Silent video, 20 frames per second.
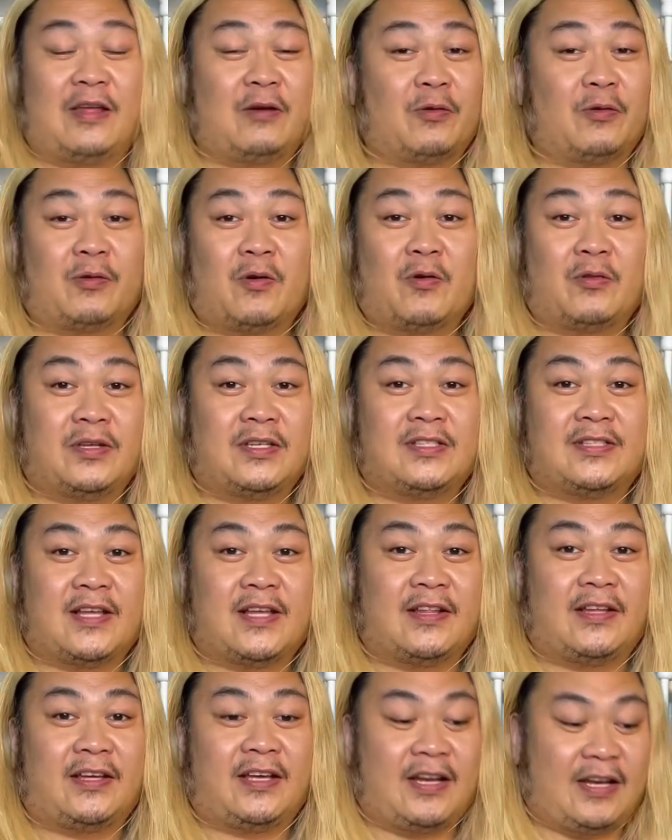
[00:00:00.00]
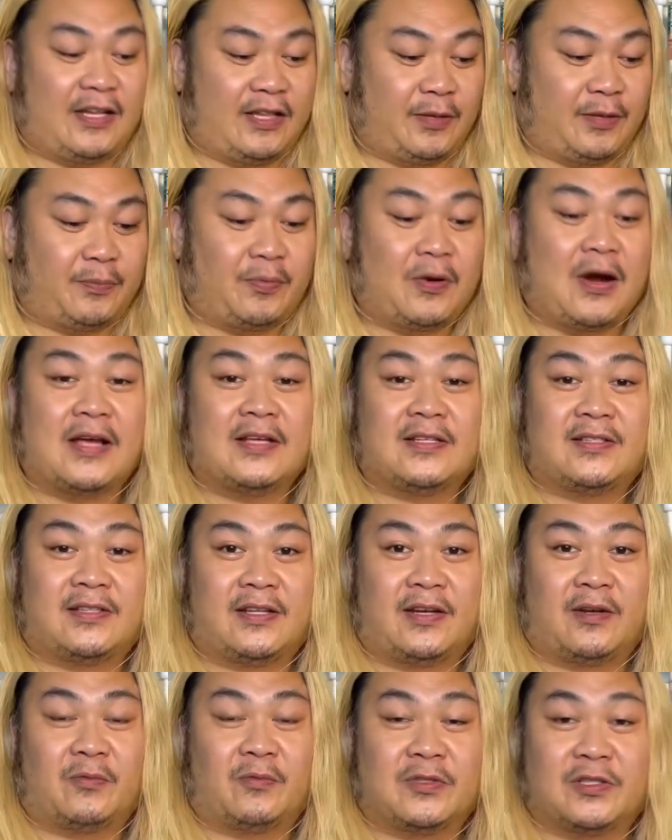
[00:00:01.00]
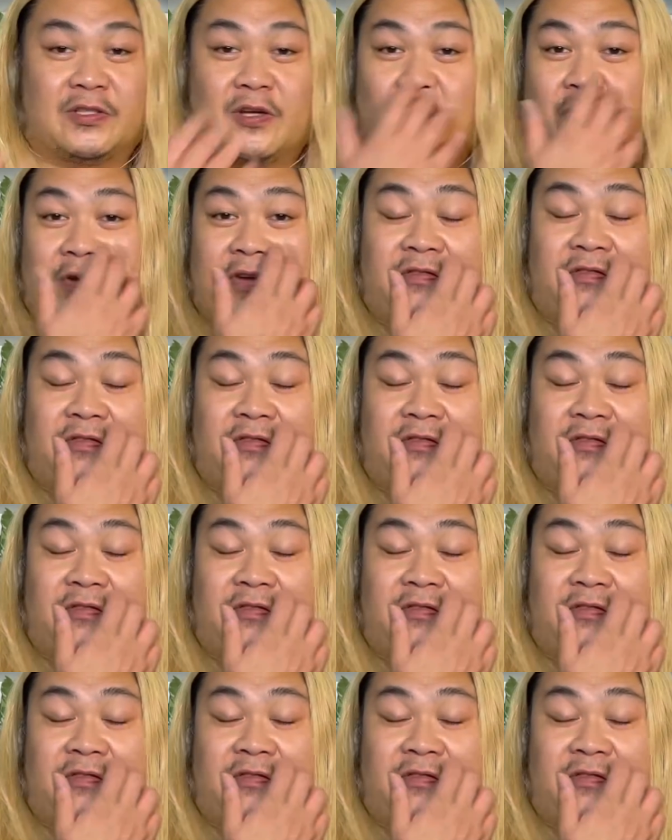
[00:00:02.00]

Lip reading: were only selling it at the price that it was going